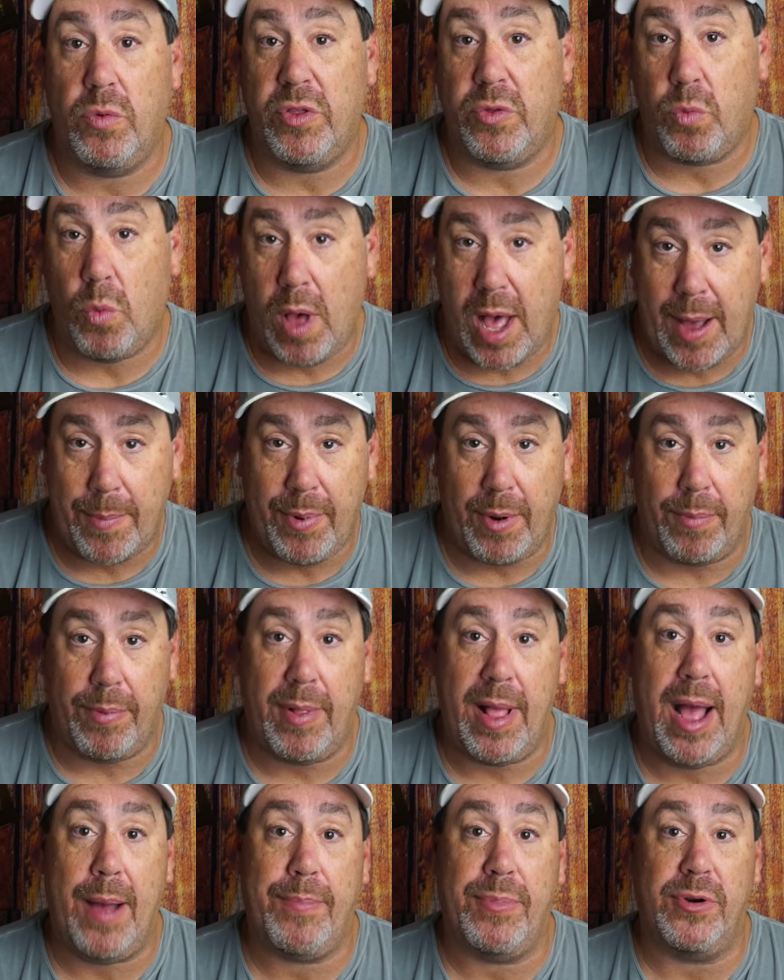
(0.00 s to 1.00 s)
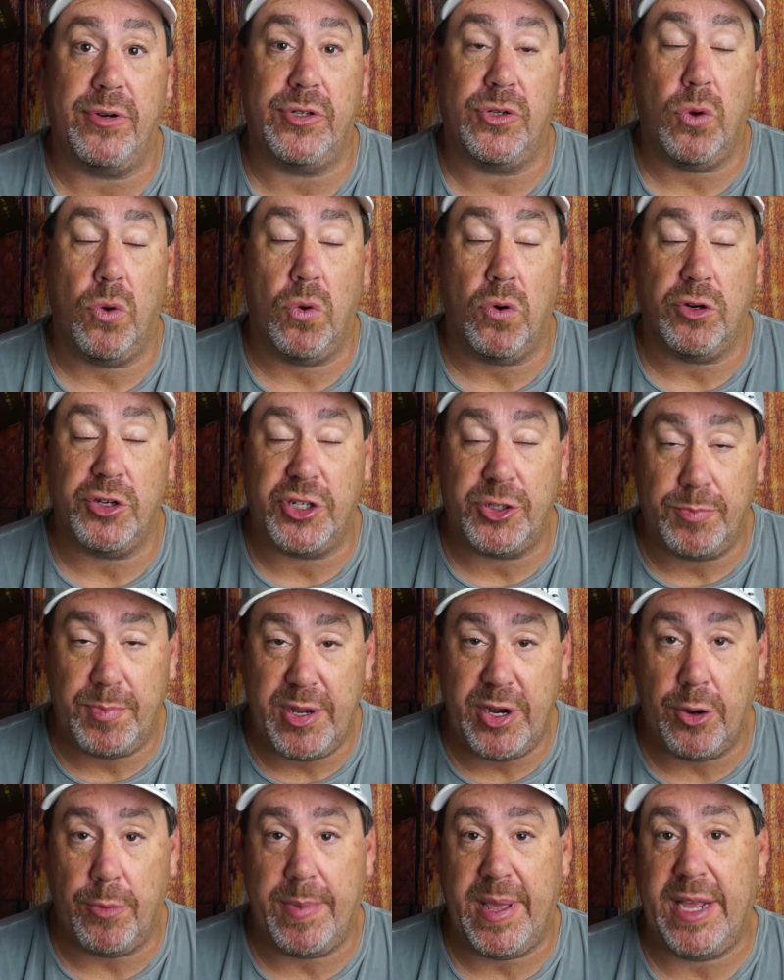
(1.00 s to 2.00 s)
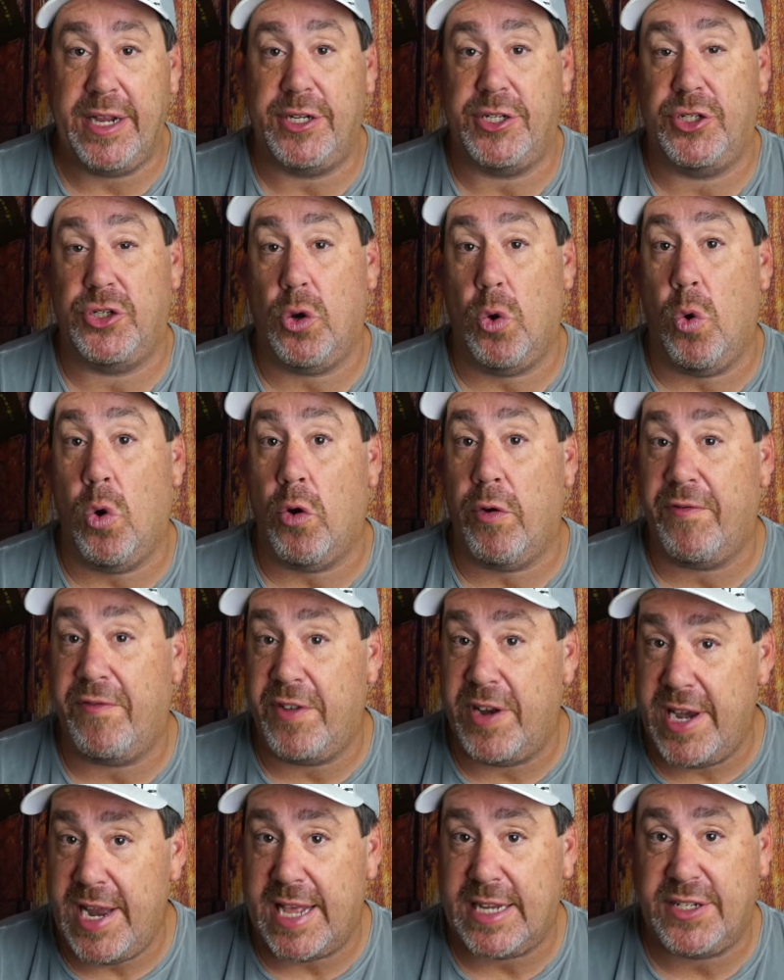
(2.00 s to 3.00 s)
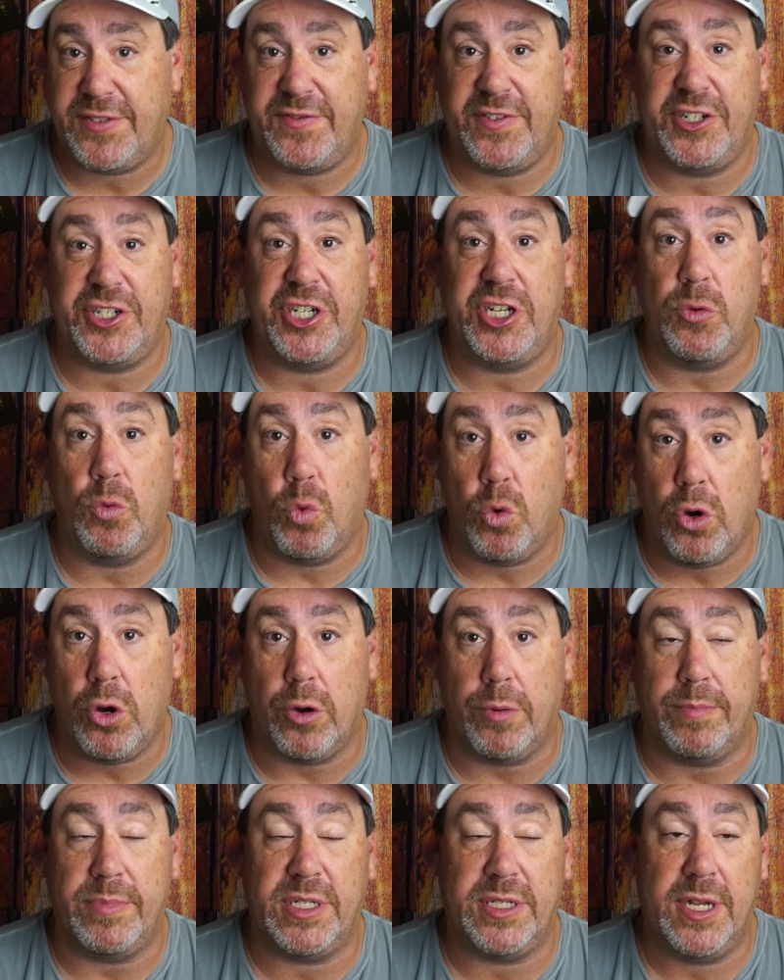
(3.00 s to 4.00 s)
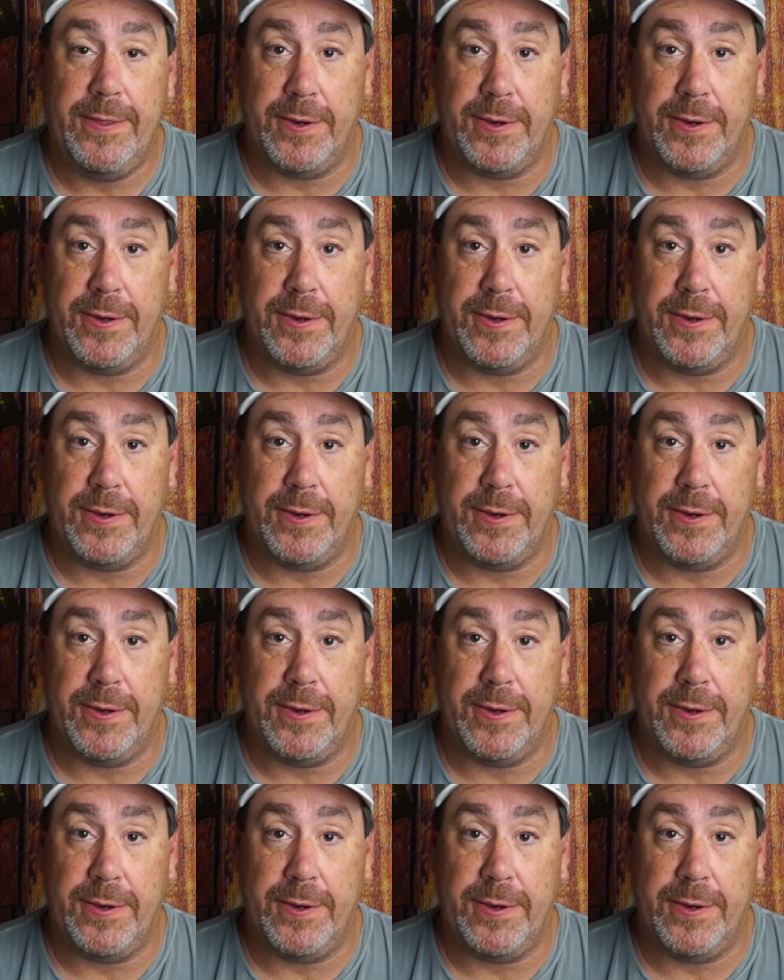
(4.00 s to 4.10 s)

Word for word: with whopper ploppers or spinner baits, or finesse fishing worms.